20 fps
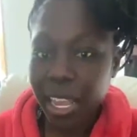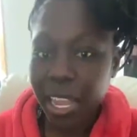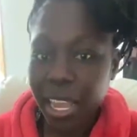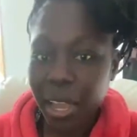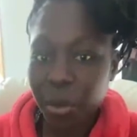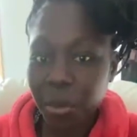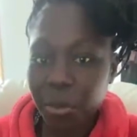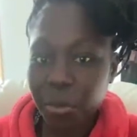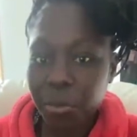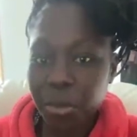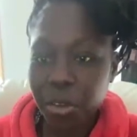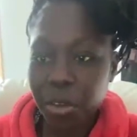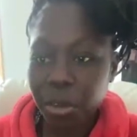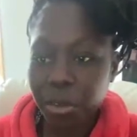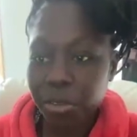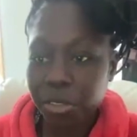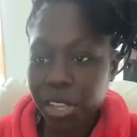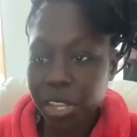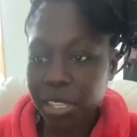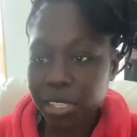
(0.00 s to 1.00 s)

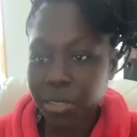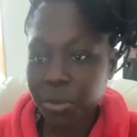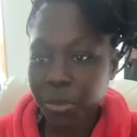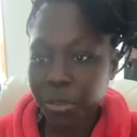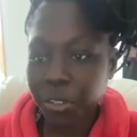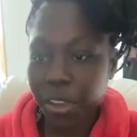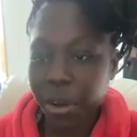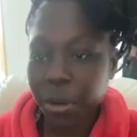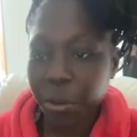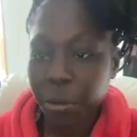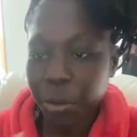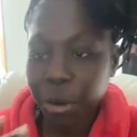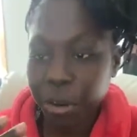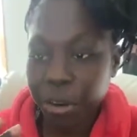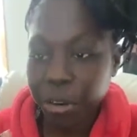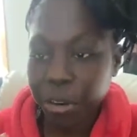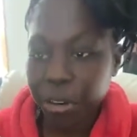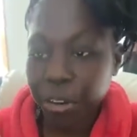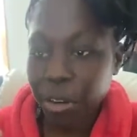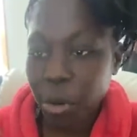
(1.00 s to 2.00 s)
and things
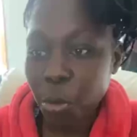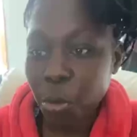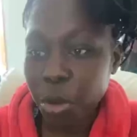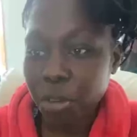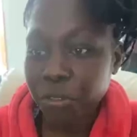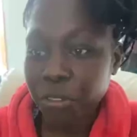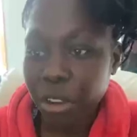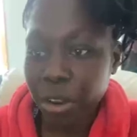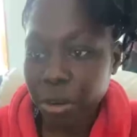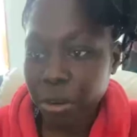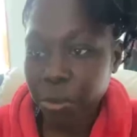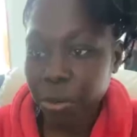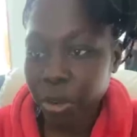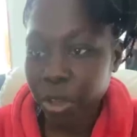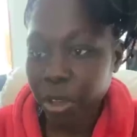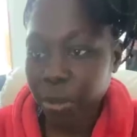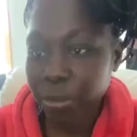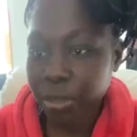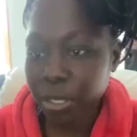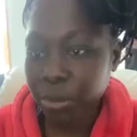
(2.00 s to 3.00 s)
were going very
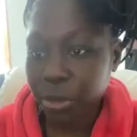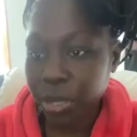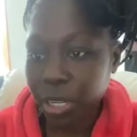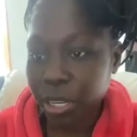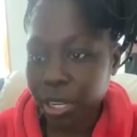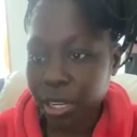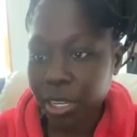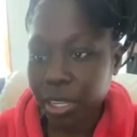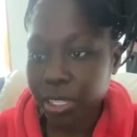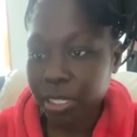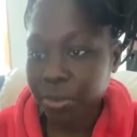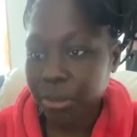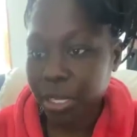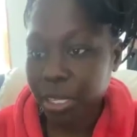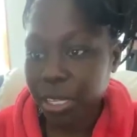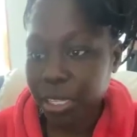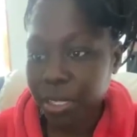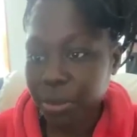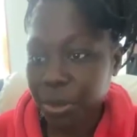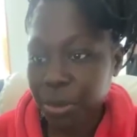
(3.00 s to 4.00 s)
well between us
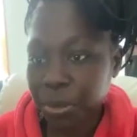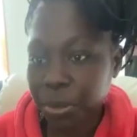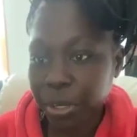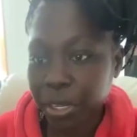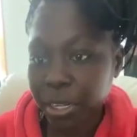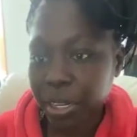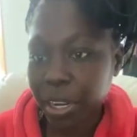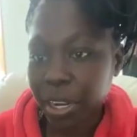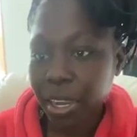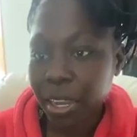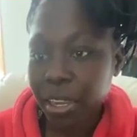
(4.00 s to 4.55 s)
because we were